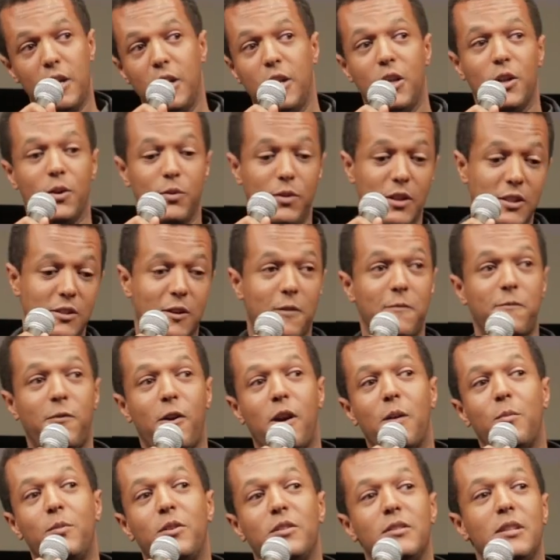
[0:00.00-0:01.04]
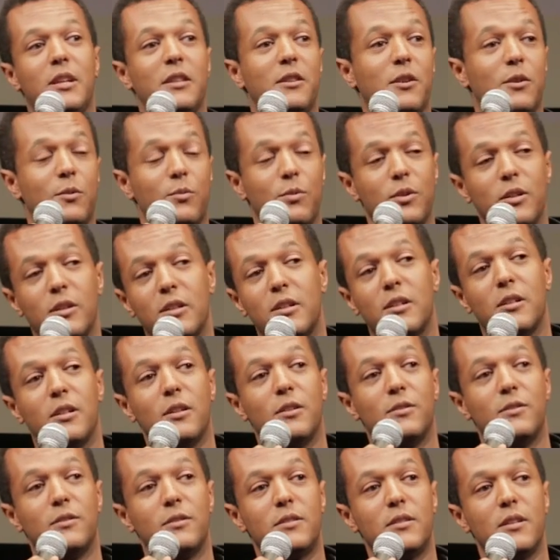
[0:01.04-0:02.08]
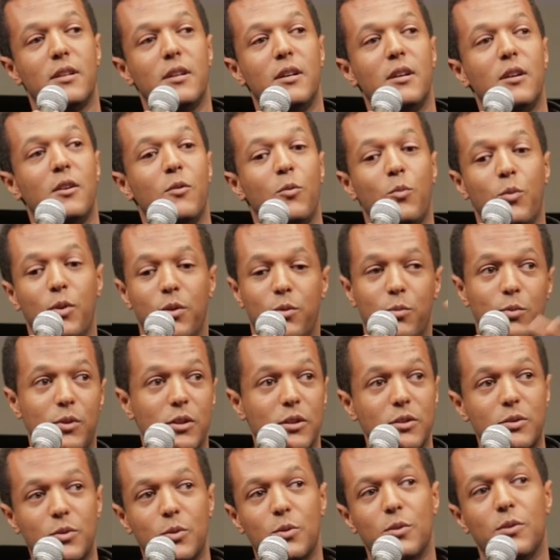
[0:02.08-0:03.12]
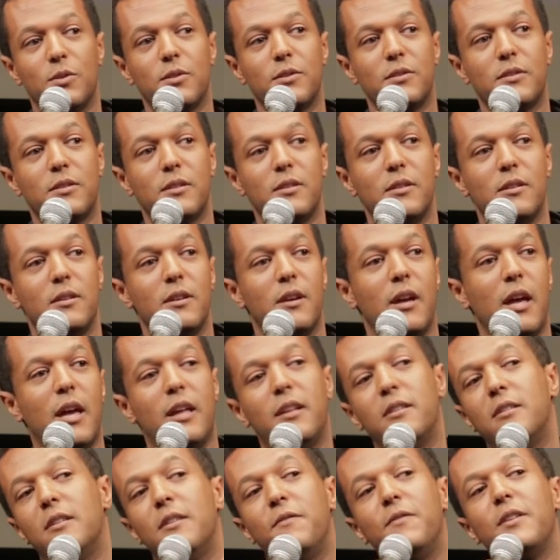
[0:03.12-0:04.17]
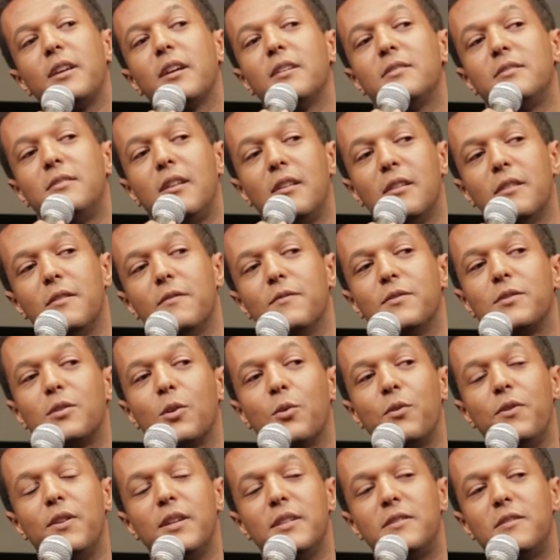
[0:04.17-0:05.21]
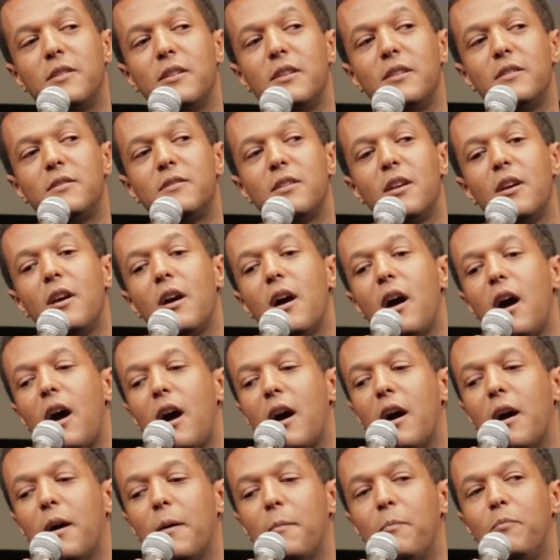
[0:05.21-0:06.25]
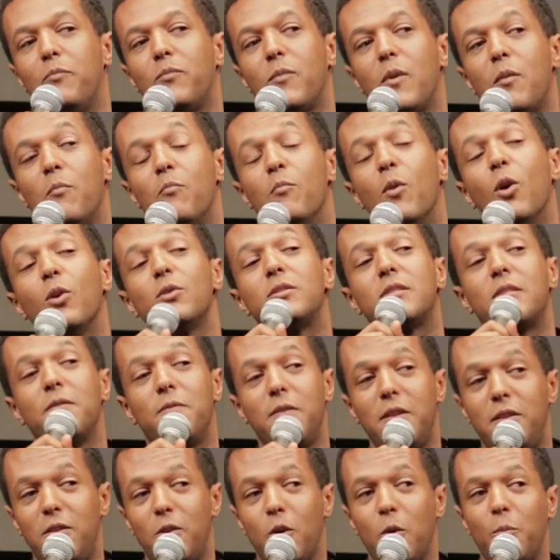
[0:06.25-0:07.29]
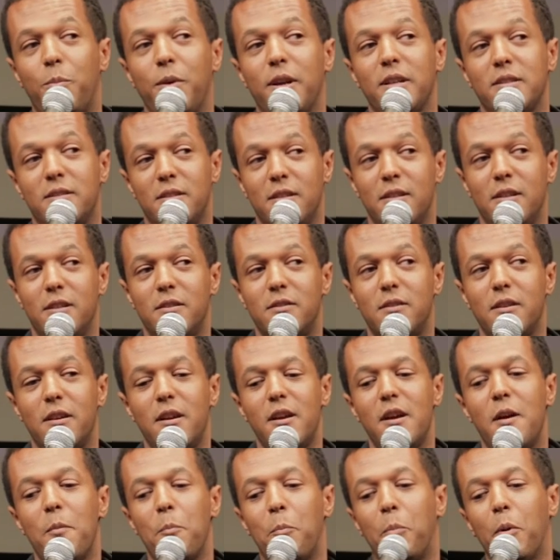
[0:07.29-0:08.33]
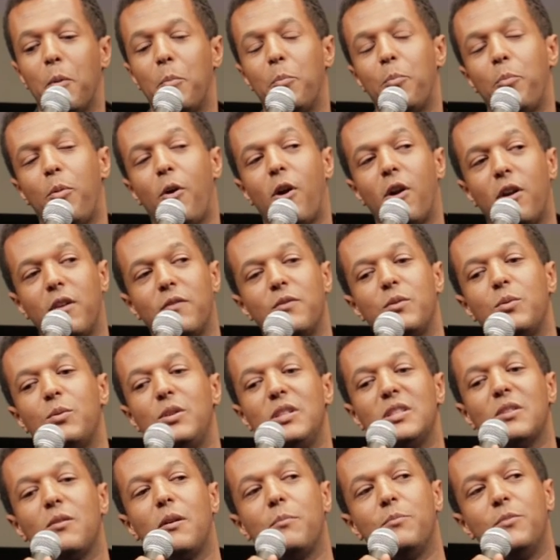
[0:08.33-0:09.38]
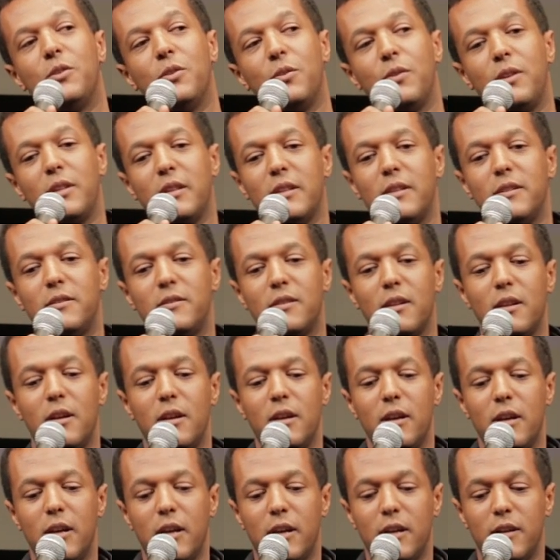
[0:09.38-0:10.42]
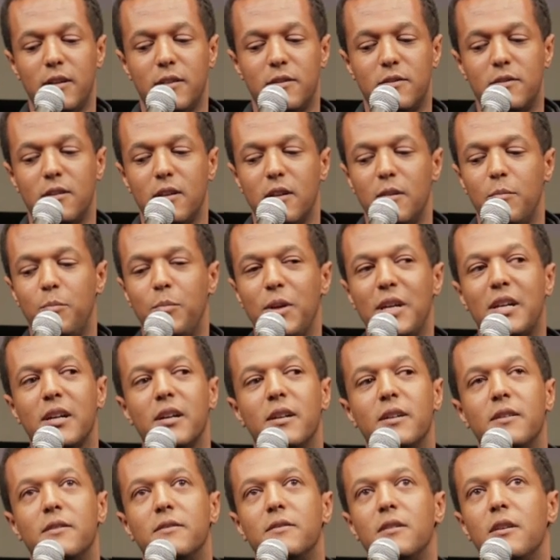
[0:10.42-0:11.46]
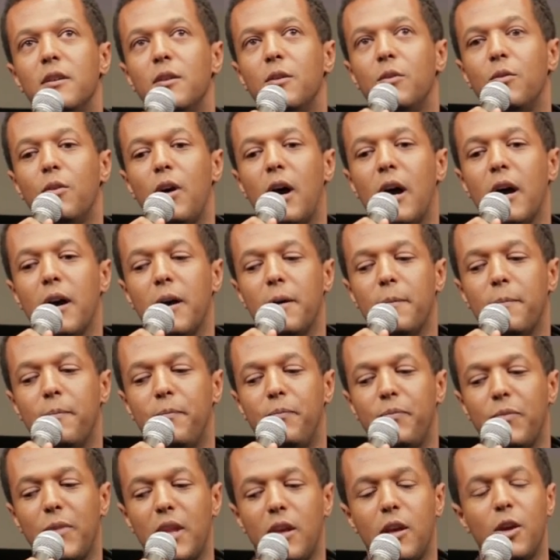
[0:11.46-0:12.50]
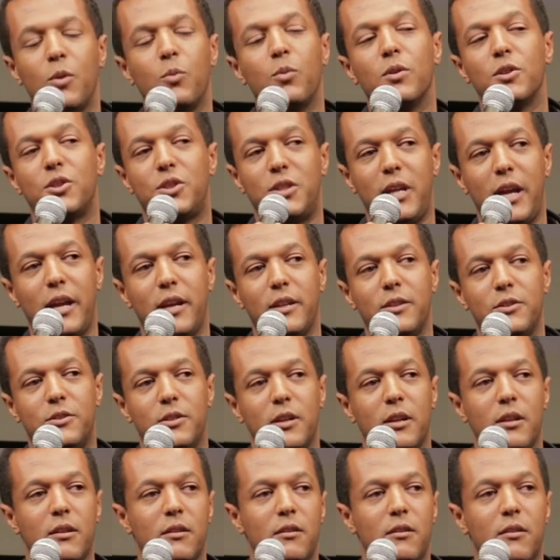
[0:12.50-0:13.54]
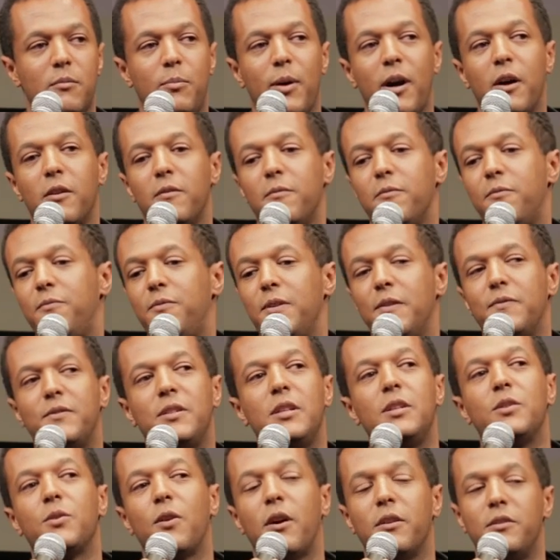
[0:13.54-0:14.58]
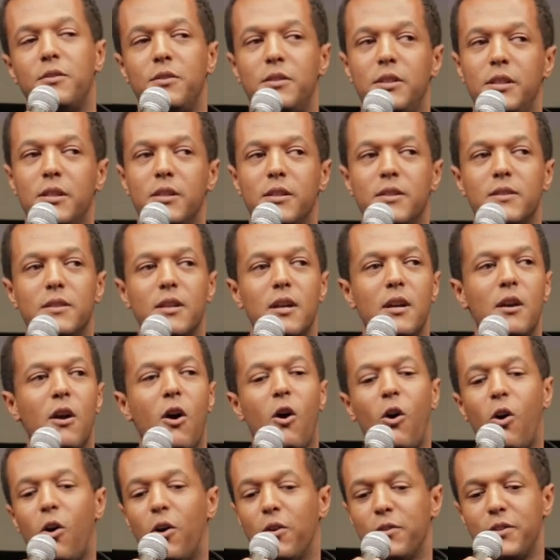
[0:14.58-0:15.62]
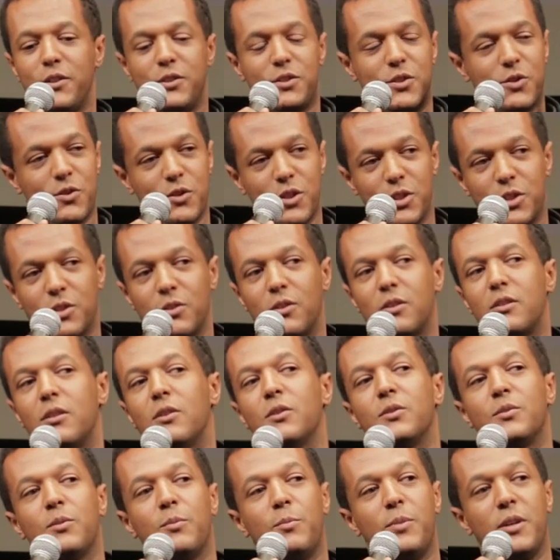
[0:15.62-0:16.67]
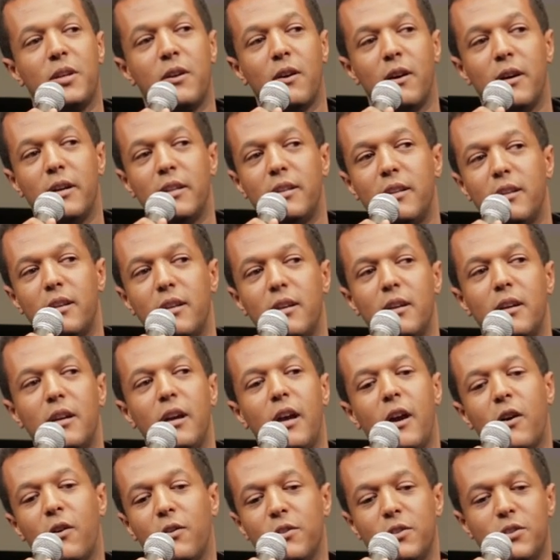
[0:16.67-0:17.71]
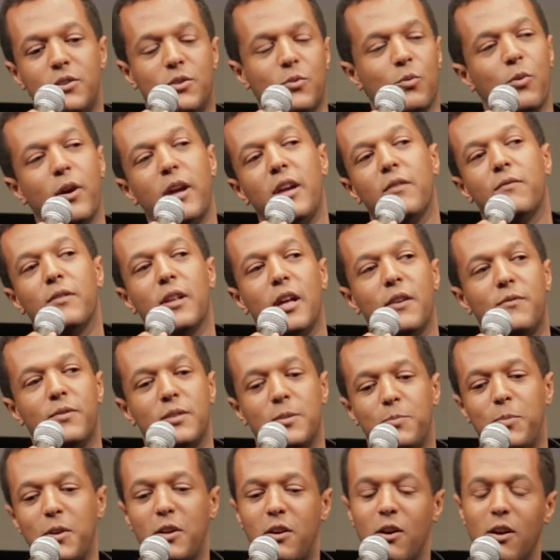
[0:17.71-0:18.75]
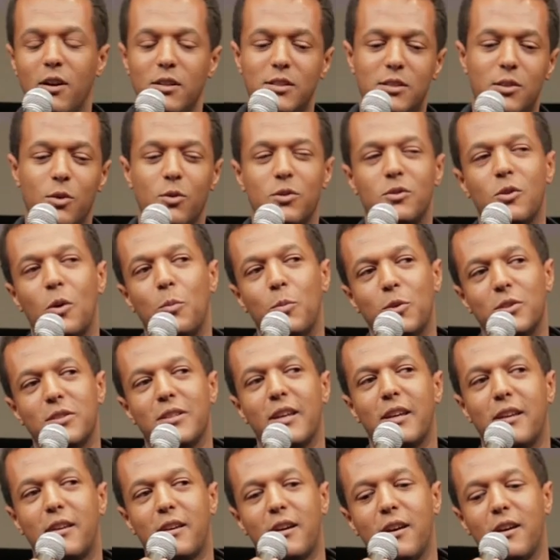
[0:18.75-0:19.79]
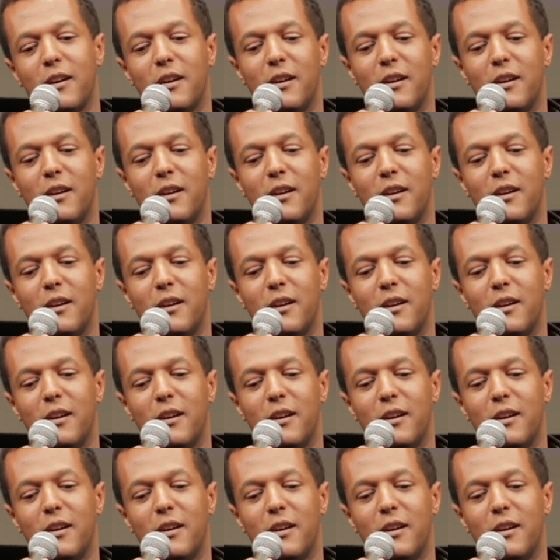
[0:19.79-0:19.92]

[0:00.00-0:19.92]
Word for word: you know, these are farmers in their real clothes with real tools and living as they live. So this is most of Ethiopia as it is, but part of the reason I'm doing this is because it will change in about 50 to 100 years. All this traditional clothes will be gone, all this way of life is be gone. So it's almost like